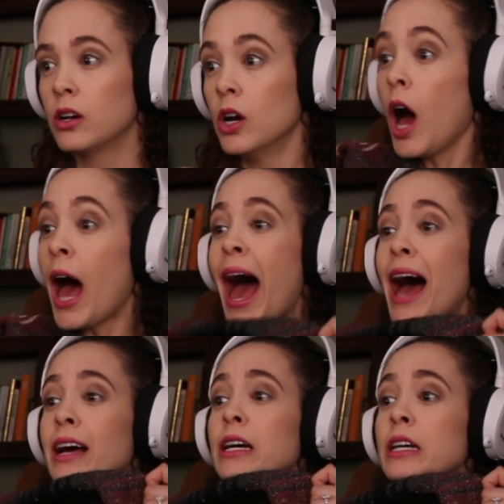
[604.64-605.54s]

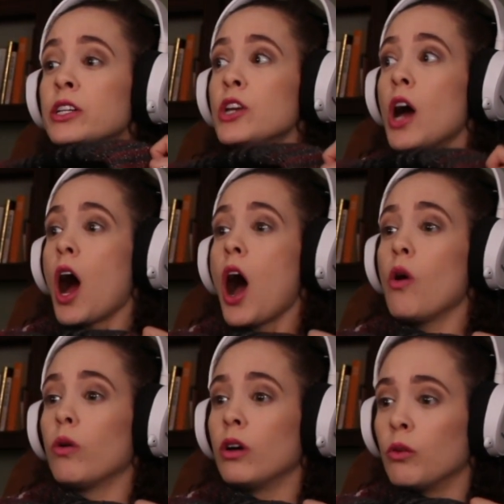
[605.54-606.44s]
Ah!
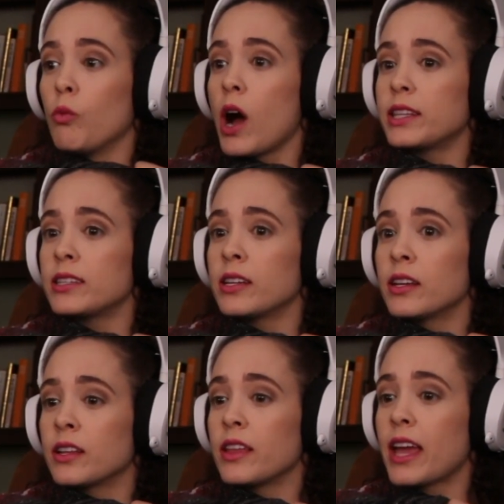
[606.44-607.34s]
No! What
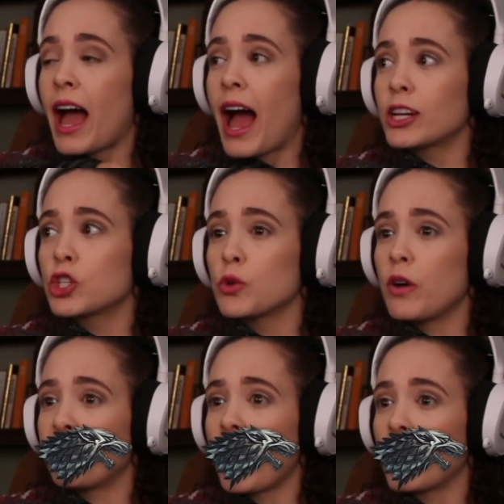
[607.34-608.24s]
the actual
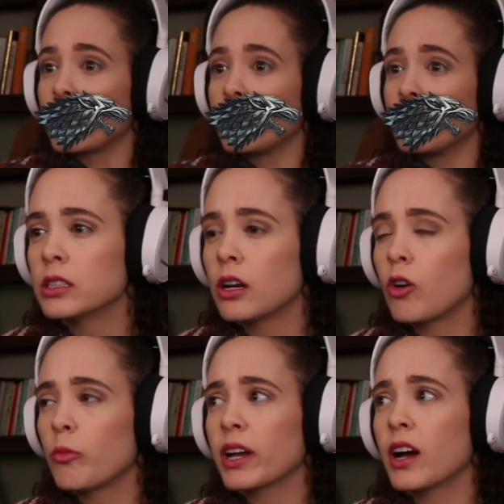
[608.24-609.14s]
f-?
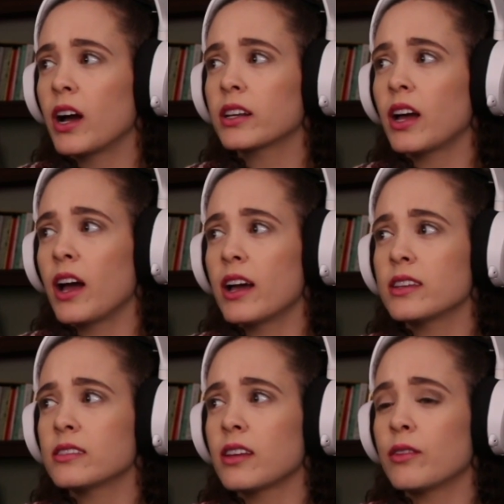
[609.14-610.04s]
Oh my God,
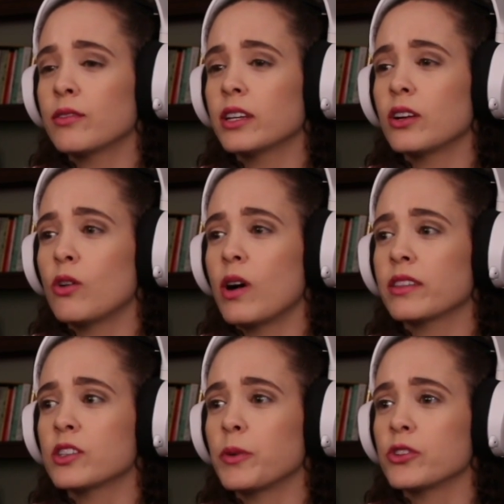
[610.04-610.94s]
guys, I really don't
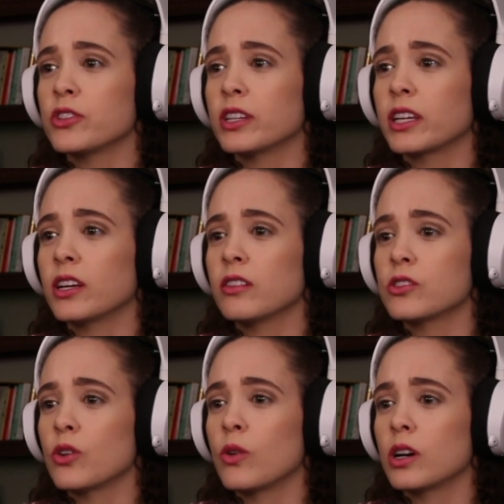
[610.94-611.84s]
want this person to kill
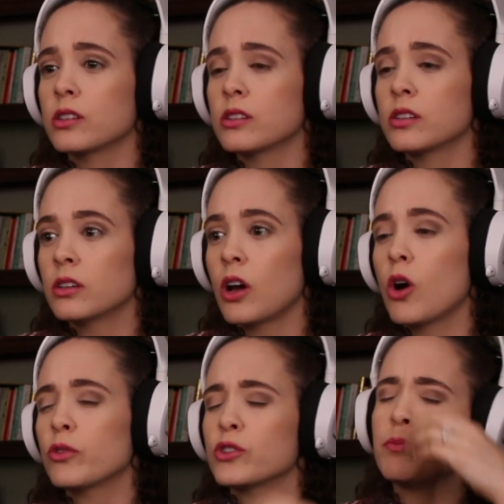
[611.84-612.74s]
this horse.
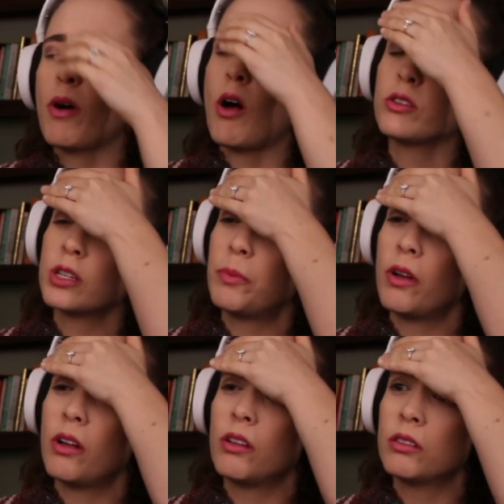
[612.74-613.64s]
Oh, there's
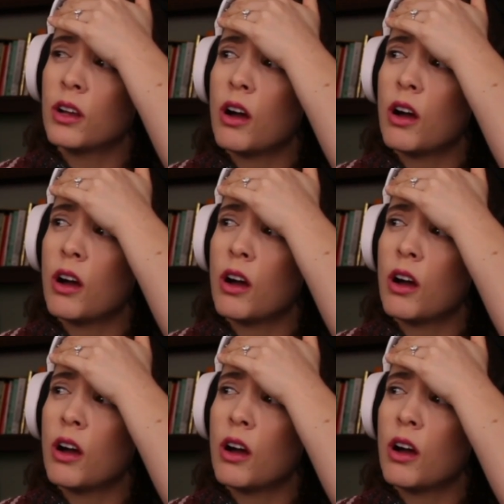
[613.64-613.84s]
multiple.